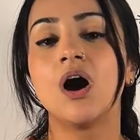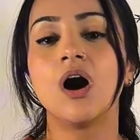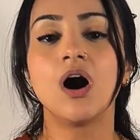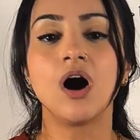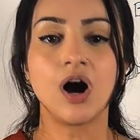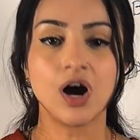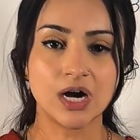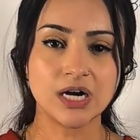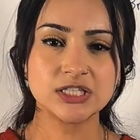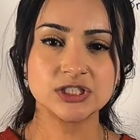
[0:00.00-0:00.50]

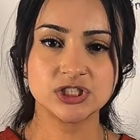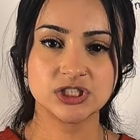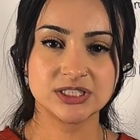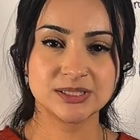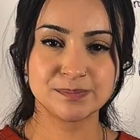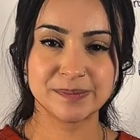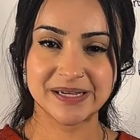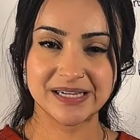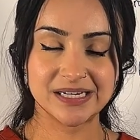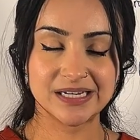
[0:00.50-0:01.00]
on just
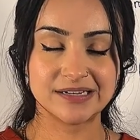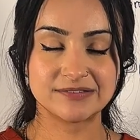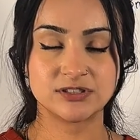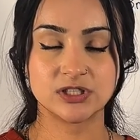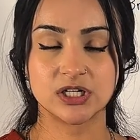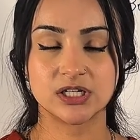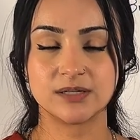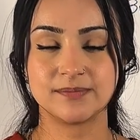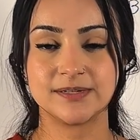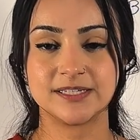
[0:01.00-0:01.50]
PDF
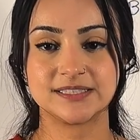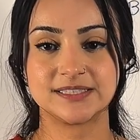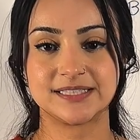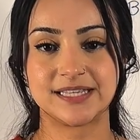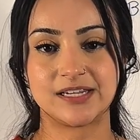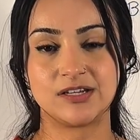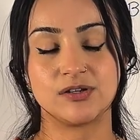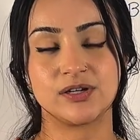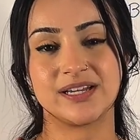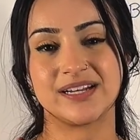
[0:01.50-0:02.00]
documents that
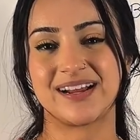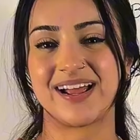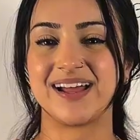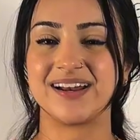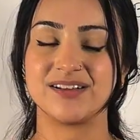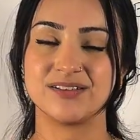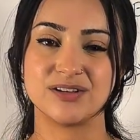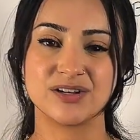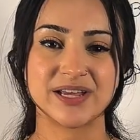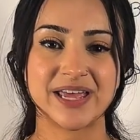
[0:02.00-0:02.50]
you can kind of
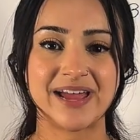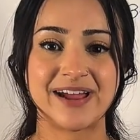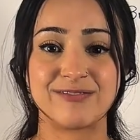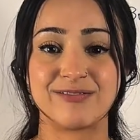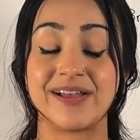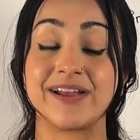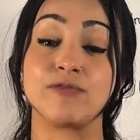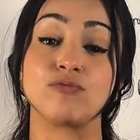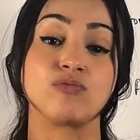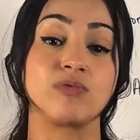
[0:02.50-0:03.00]
look at
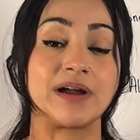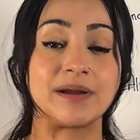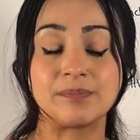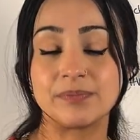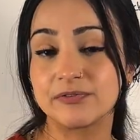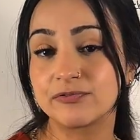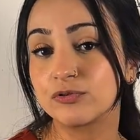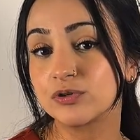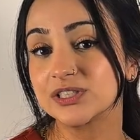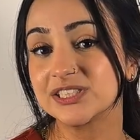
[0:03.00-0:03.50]
like right
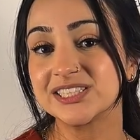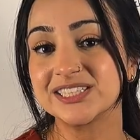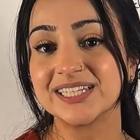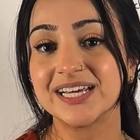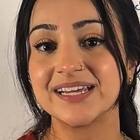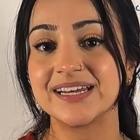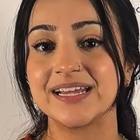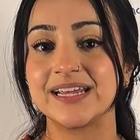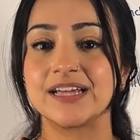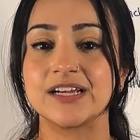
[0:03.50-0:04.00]
before
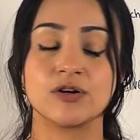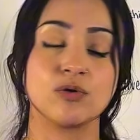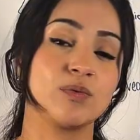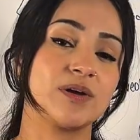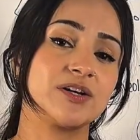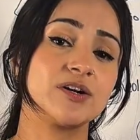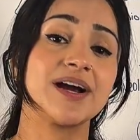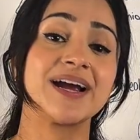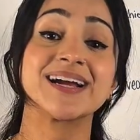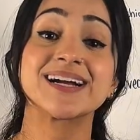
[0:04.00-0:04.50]
studying or when
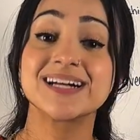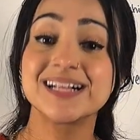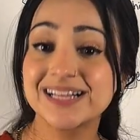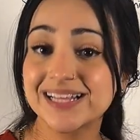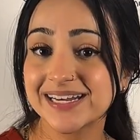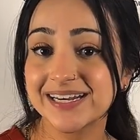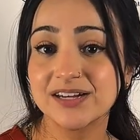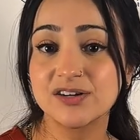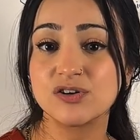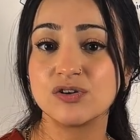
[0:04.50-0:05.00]
you're at
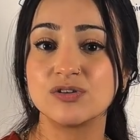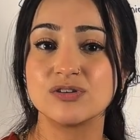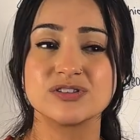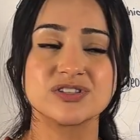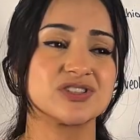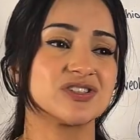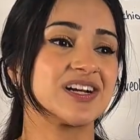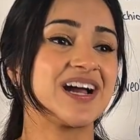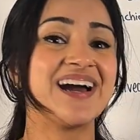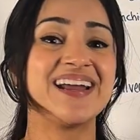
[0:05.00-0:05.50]
clinicals
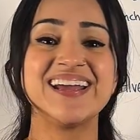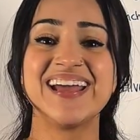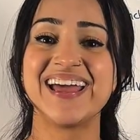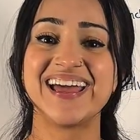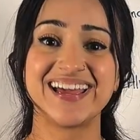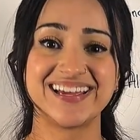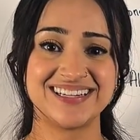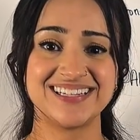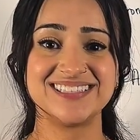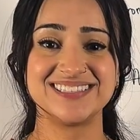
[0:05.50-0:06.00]
or kind of
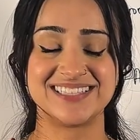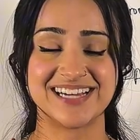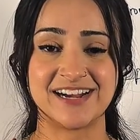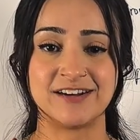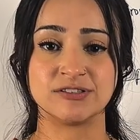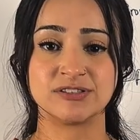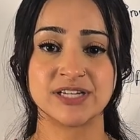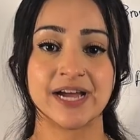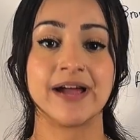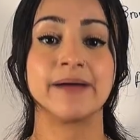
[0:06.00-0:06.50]
any
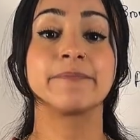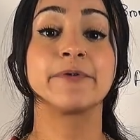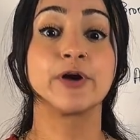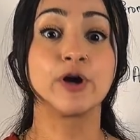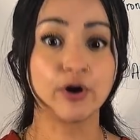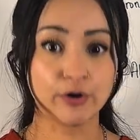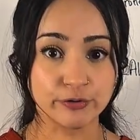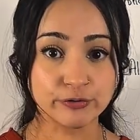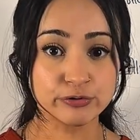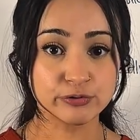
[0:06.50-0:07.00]
downtime.
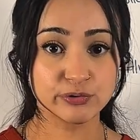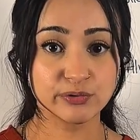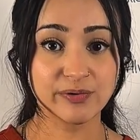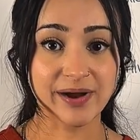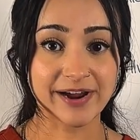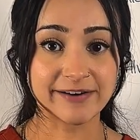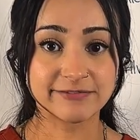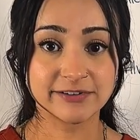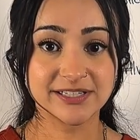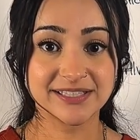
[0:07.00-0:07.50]
Go through
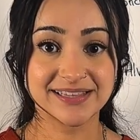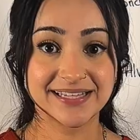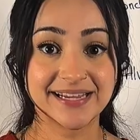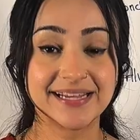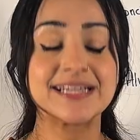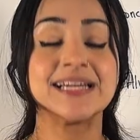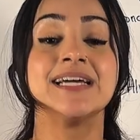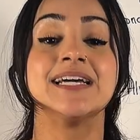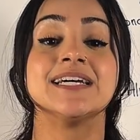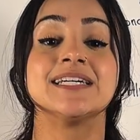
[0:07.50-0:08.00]
everything
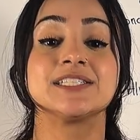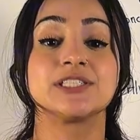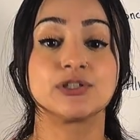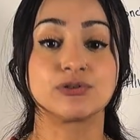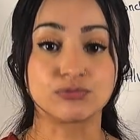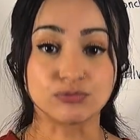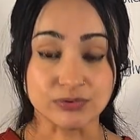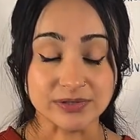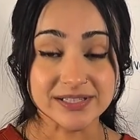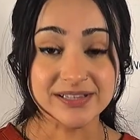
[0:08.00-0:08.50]
to
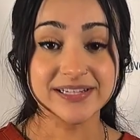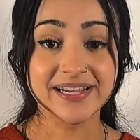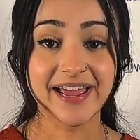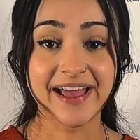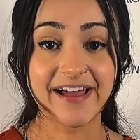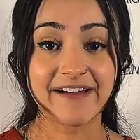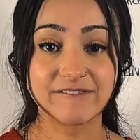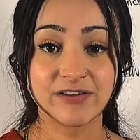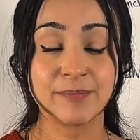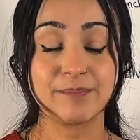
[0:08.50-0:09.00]
really
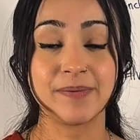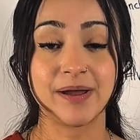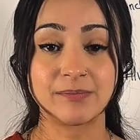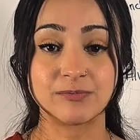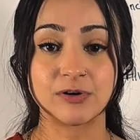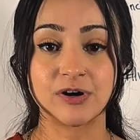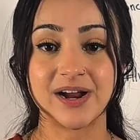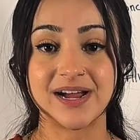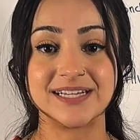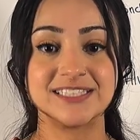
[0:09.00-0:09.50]
have it
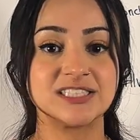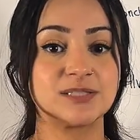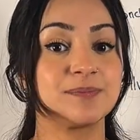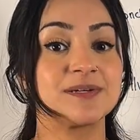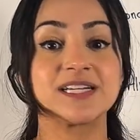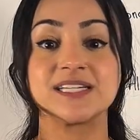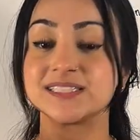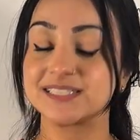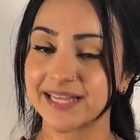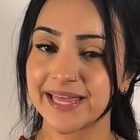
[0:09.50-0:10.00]
memorized,
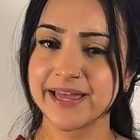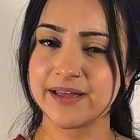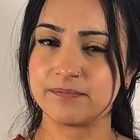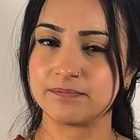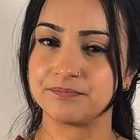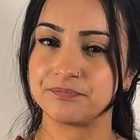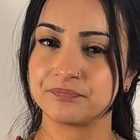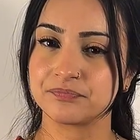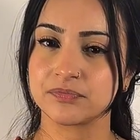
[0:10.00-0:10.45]
because again,